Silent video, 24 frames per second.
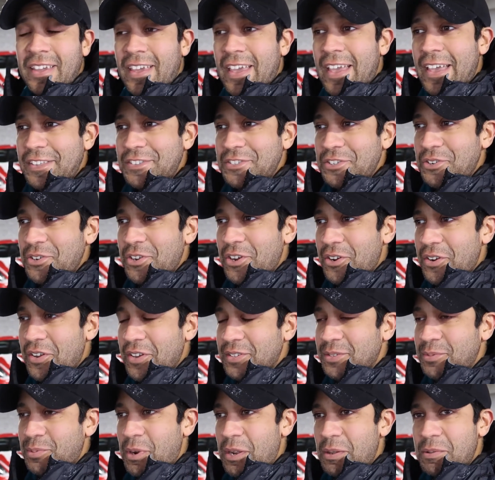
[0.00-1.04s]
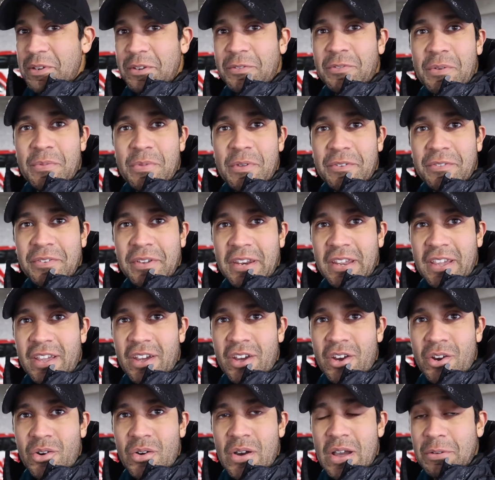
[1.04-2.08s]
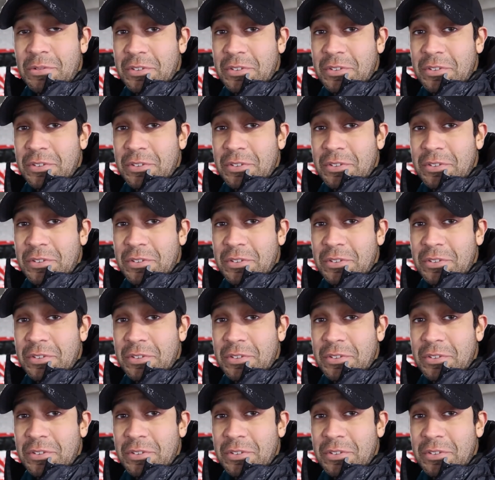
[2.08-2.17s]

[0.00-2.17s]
As you noticed probably from the video,